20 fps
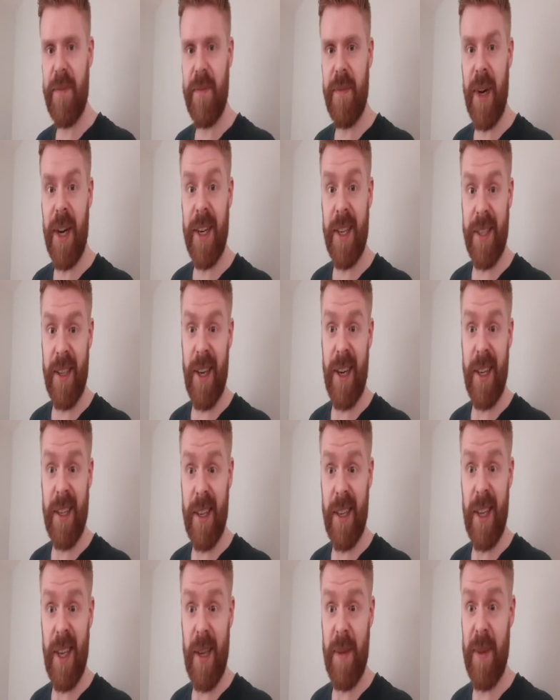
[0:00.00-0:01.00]
my desire
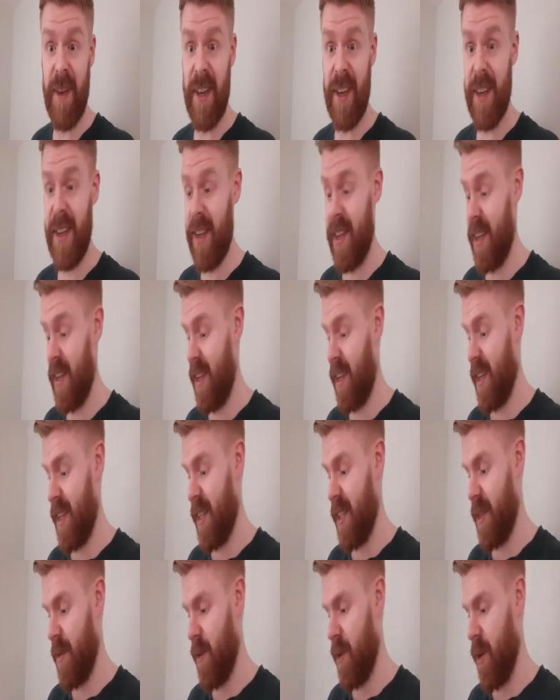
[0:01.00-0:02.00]
to keep it,
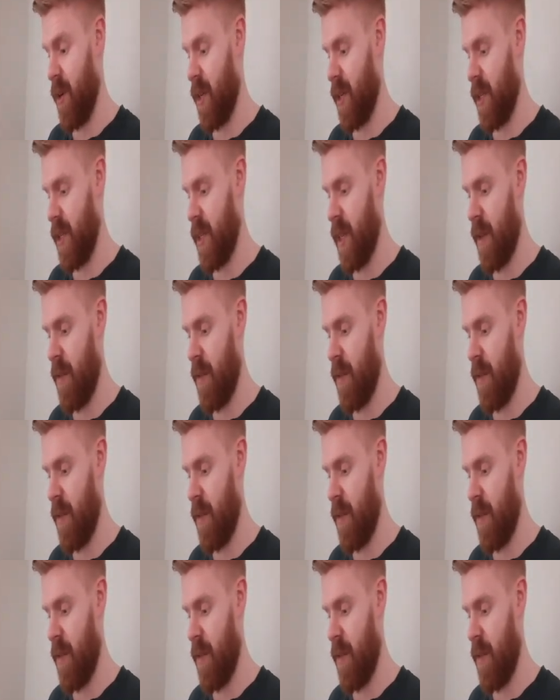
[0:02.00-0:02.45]
to be honest.